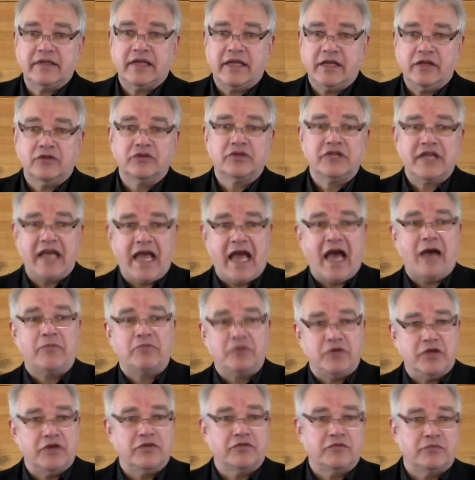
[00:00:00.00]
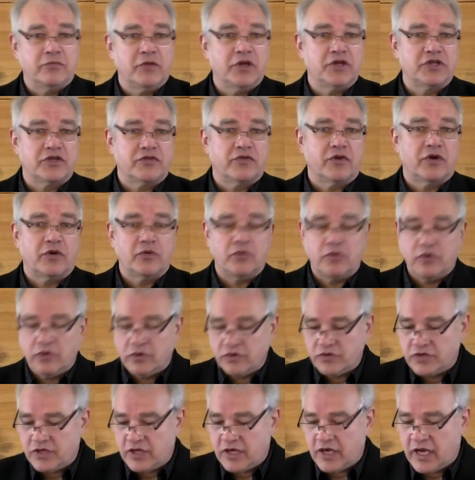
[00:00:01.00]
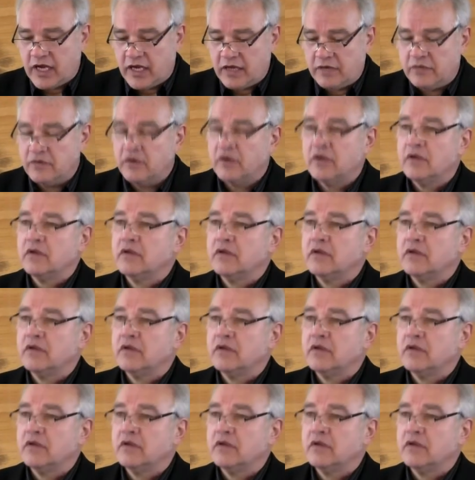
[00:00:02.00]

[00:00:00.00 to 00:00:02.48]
held captive much of our world today,